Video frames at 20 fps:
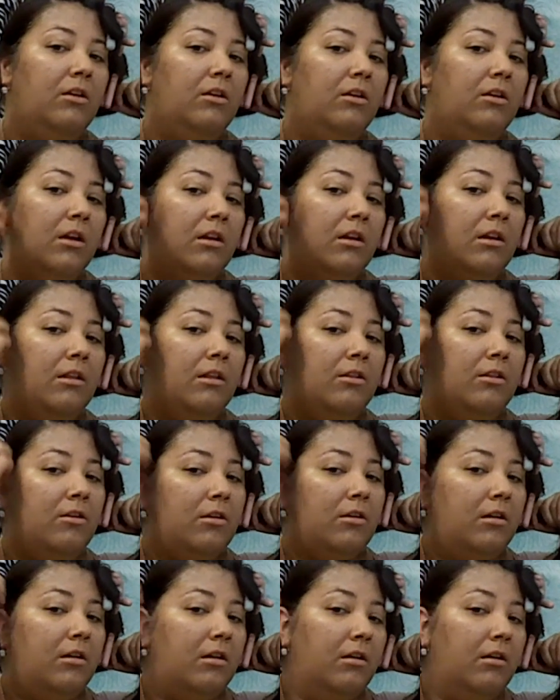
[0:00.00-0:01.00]
You can
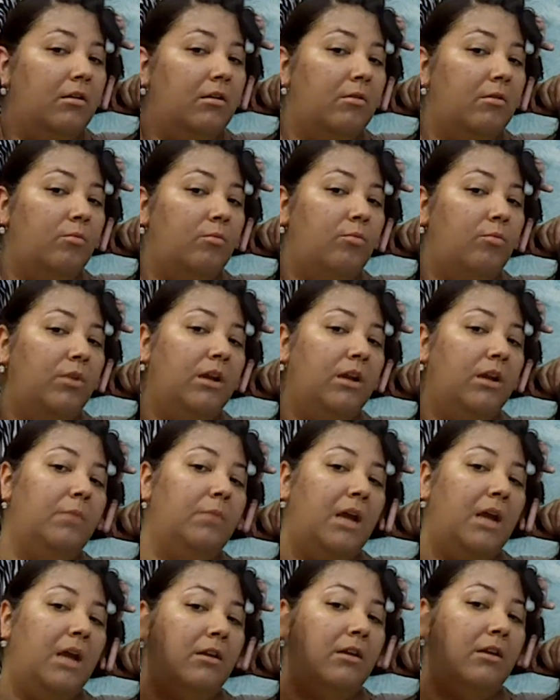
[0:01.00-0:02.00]
either bring it
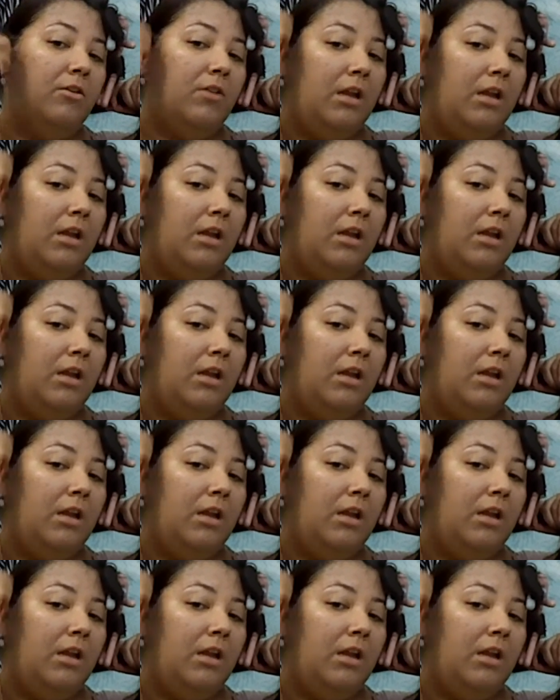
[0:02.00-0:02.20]
behind your